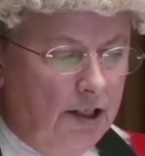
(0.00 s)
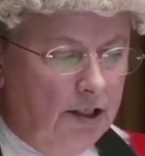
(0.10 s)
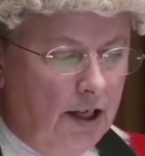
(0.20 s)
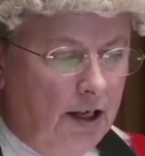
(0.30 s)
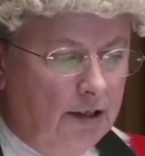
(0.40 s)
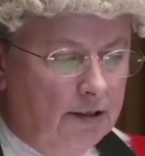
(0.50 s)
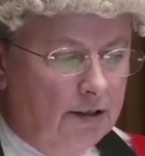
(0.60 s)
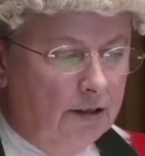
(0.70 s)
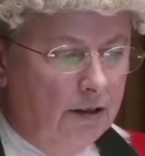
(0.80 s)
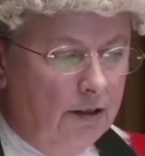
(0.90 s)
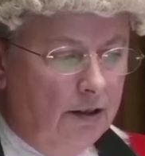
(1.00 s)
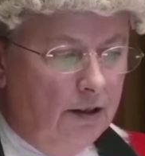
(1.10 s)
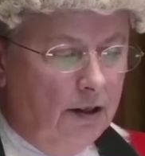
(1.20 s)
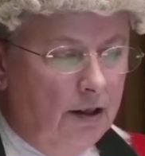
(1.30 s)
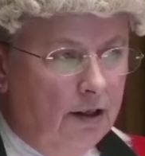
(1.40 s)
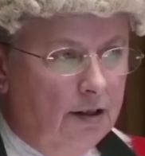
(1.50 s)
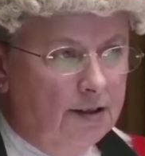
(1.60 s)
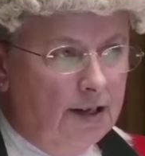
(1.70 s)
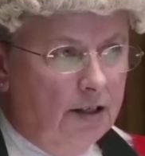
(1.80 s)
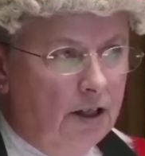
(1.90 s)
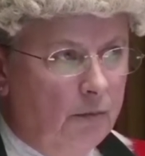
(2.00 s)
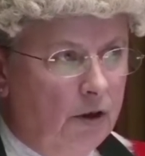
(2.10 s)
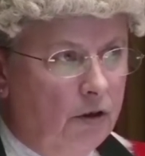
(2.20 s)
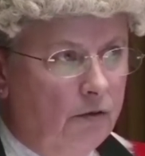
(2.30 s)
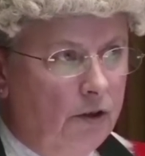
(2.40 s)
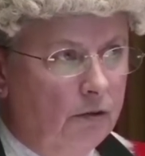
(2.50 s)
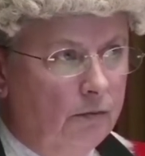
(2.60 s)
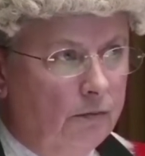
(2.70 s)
days. Stand up, both of you.